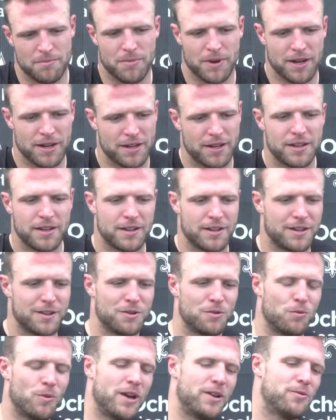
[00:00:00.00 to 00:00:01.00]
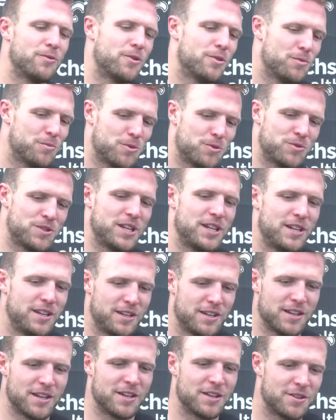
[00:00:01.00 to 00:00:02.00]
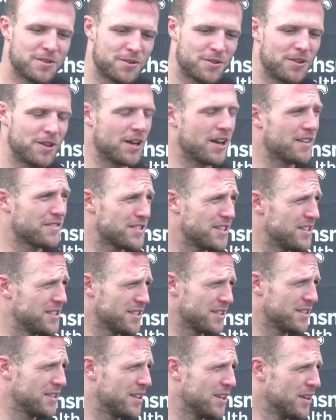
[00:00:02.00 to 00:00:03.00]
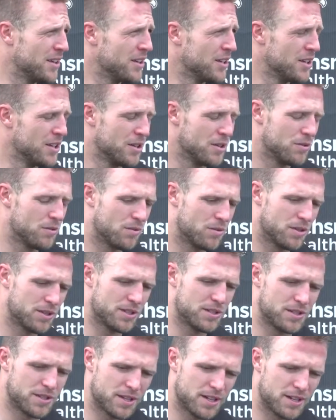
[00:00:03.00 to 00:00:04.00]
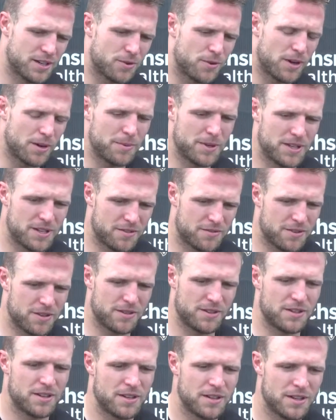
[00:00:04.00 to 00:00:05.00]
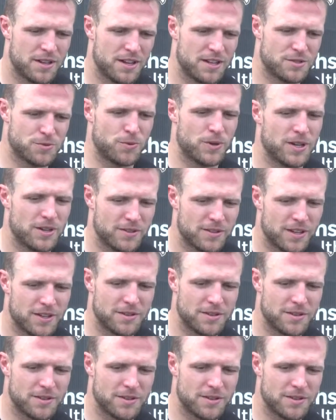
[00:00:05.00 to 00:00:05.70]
my weight room routine through the off season was uh, quite a bit different as well.